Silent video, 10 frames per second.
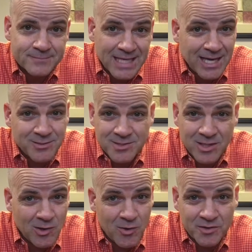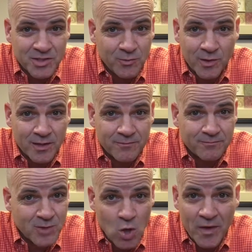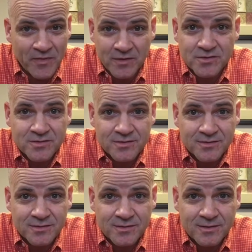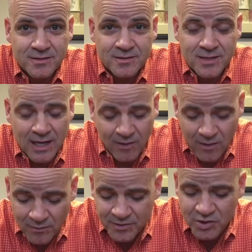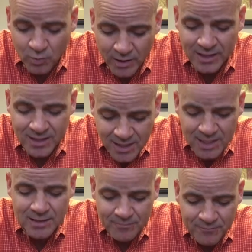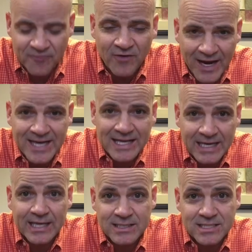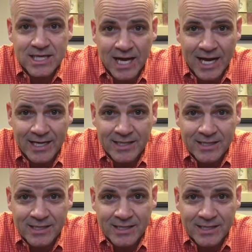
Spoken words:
How long do you want to go at this? How long do you want to keep fighting against God?